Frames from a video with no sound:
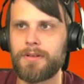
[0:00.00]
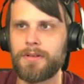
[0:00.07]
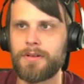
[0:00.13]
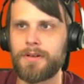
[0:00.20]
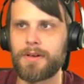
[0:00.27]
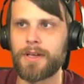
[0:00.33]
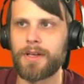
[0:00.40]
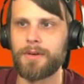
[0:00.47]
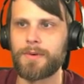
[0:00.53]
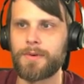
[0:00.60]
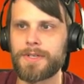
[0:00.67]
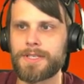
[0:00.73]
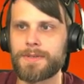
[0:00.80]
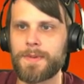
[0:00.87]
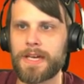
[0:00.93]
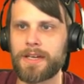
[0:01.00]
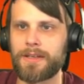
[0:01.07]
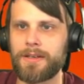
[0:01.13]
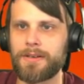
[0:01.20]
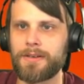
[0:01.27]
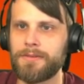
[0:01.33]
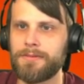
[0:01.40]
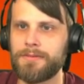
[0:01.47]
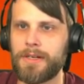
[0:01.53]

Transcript: Okay, we're just back here.